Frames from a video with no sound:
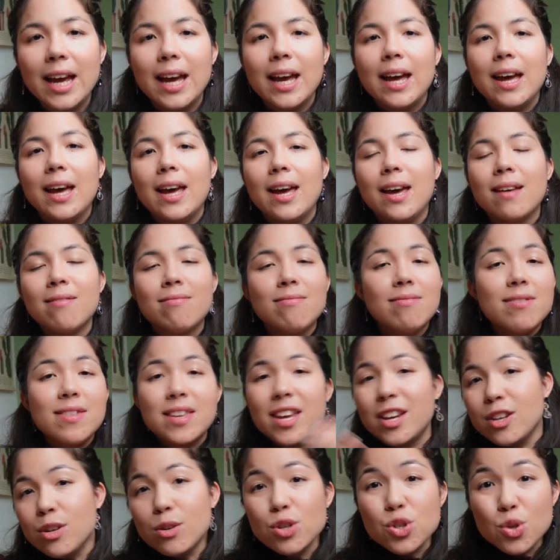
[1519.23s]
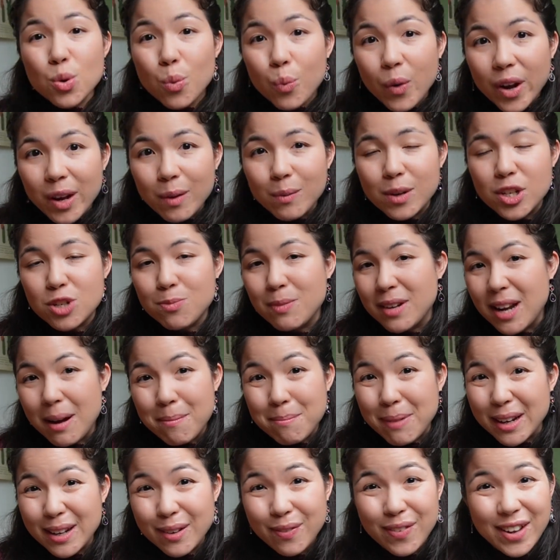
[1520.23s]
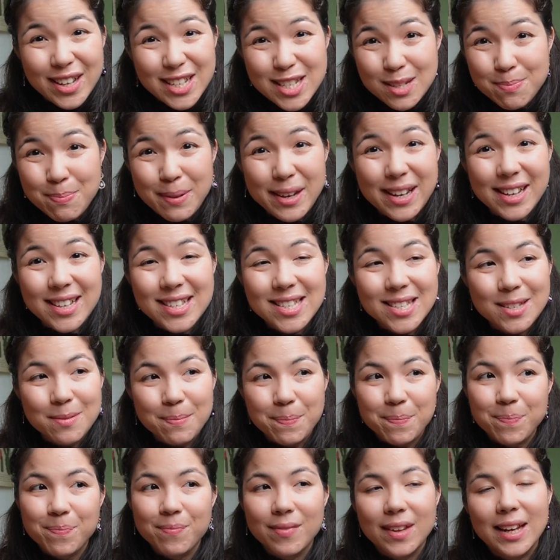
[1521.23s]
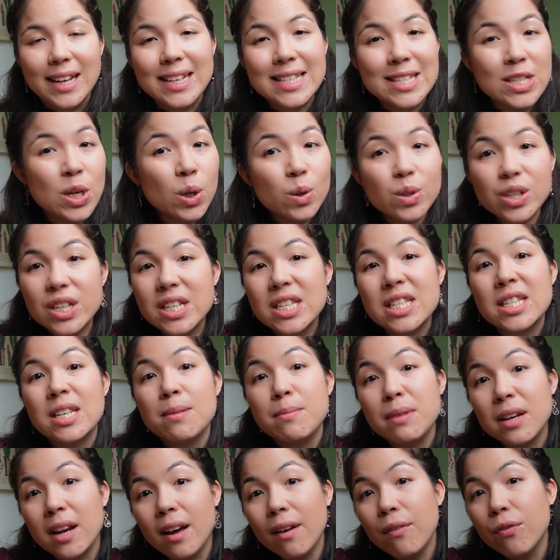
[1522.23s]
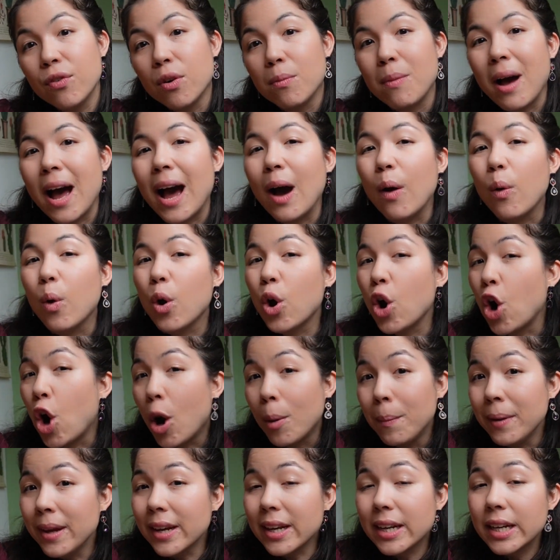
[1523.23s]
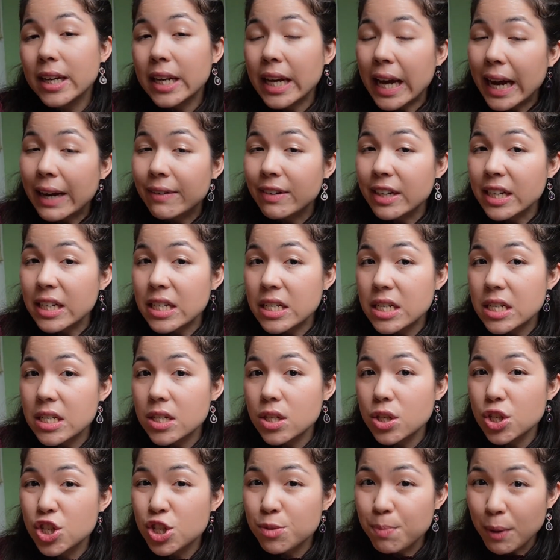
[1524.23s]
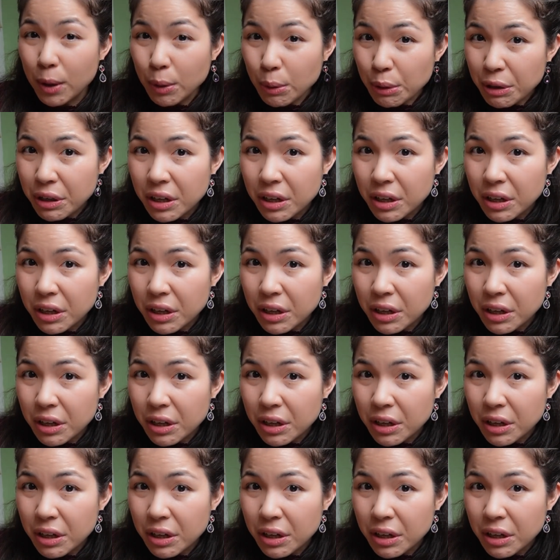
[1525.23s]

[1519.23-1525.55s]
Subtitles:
And the unusual way in which Madame Butterfly speaks is not dissimilar from how comic characters spoke.